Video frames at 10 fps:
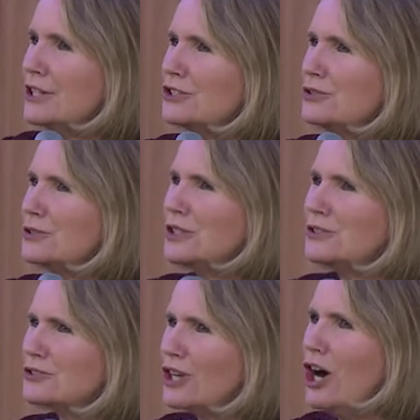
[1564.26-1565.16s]
the truth,
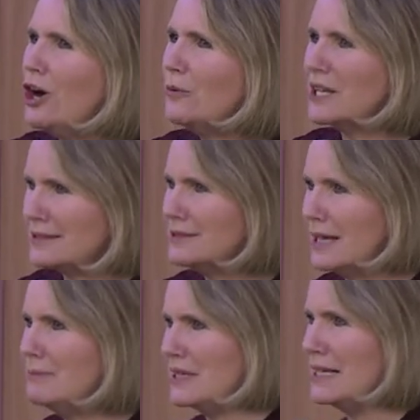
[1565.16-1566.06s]
and there's always
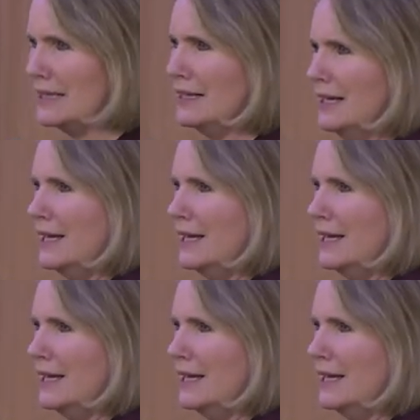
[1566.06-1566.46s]
something